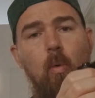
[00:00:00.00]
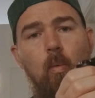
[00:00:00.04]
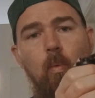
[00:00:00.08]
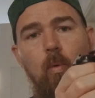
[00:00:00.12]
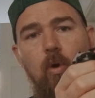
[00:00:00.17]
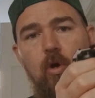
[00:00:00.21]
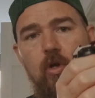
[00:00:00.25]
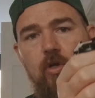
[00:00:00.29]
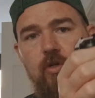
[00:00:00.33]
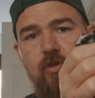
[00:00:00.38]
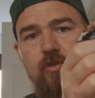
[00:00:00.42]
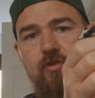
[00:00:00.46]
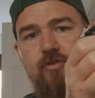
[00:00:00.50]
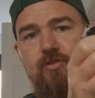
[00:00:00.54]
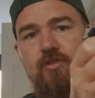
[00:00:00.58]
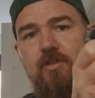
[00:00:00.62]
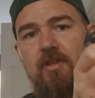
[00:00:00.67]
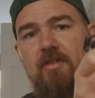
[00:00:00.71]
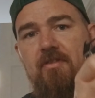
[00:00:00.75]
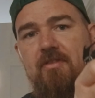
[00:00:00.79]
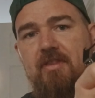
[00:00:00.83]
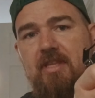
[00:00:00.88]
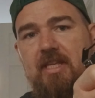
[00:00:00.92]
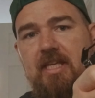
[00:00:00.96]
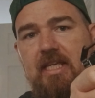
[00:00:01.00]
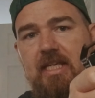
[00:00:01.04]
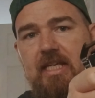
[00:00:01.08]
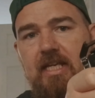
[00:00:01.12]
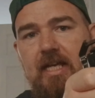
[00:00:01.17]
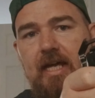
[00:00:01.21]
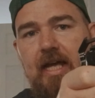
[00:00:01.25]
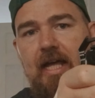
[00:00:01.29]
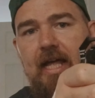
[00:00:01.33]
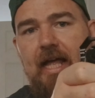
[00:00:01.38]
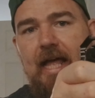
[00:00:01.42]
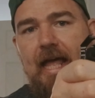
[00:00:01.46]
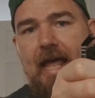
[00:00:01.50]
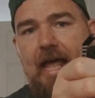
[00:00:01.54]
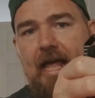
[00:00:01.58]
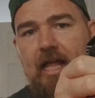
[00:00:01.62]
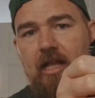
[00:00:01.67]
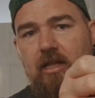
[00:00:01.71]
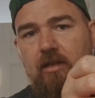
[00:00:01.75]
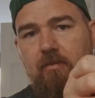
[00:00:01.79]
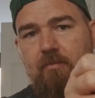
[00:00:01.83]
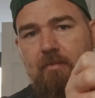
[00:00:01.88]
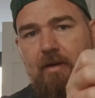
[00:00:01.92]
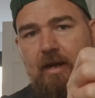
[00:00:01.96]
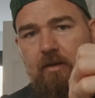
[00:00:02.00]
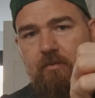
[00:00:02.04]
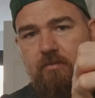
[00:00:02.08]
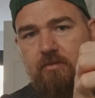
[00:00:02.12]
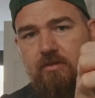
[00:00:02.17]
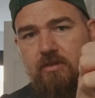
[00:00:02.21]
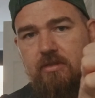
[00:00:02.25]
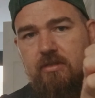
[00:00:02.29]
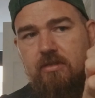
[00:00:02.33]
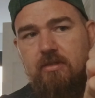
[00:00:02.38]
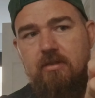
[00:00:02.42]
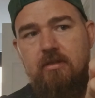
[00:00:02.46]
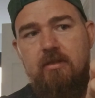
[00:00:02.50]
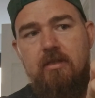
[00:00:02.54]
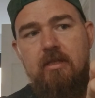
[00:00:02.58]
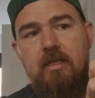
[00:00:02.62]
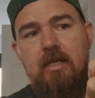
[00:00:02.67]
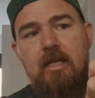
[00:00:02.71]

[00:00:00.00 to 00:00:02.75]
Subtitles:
was the L-mount